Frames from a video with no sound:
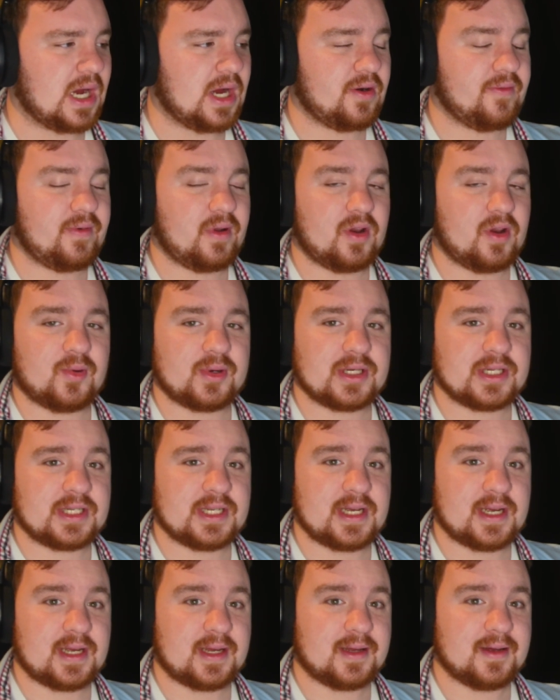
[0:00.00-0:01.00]
really know what to
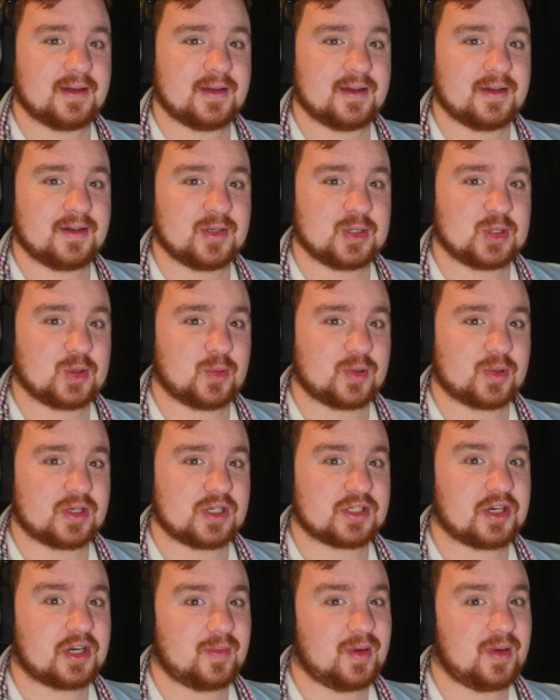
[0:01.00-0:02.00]
say. So we're
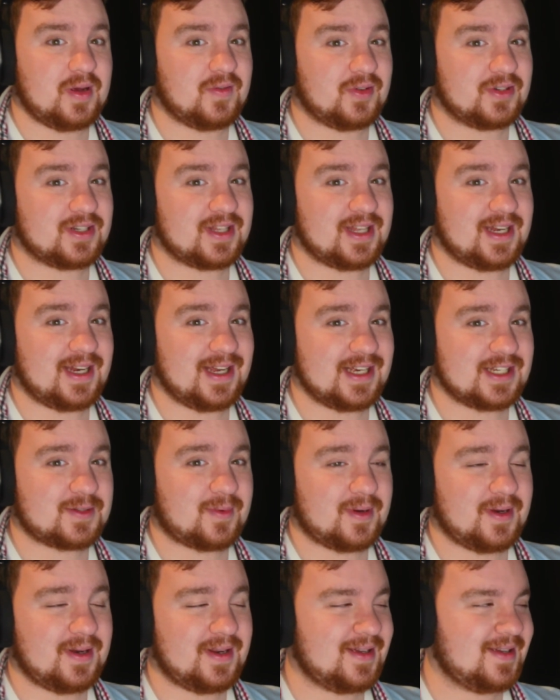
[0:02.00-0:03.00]
just going to move on to the next
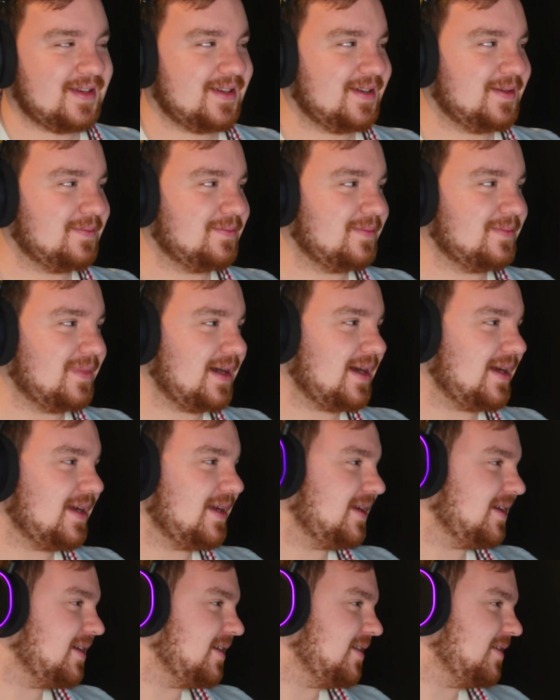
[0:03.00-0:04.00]
one.
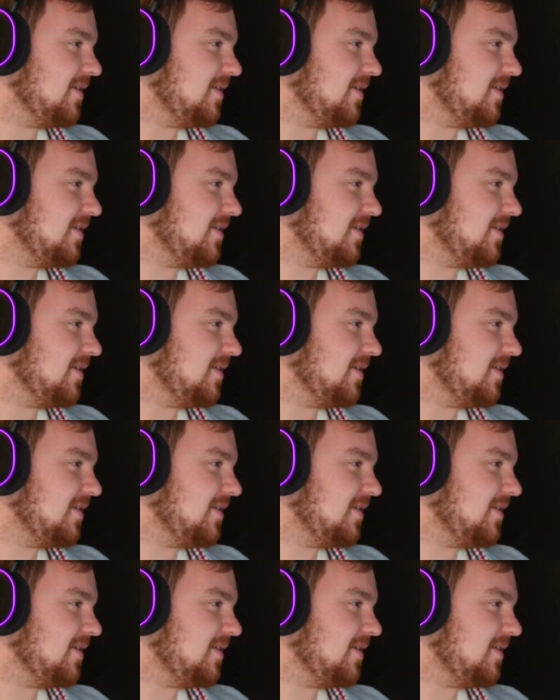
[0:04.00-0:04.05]
Bye.